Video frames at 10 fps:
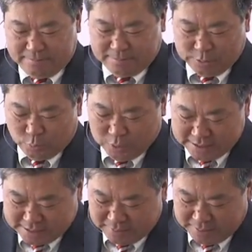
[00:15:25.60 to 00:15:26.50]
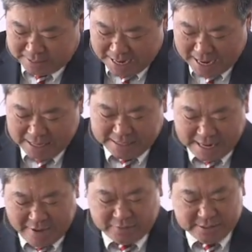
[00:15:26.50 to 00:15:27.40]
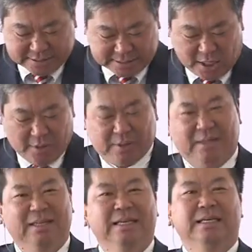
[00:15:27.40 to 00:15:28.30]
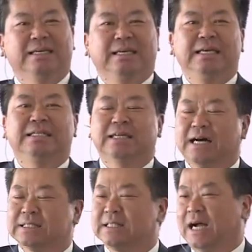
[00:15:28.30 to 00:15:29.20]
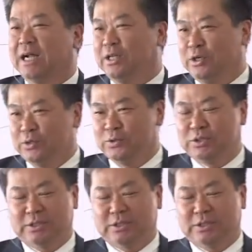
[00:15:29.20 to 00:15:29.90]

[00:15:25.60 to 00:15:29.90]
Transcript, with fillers: The wisdom that God gave to Solomon, he does not use.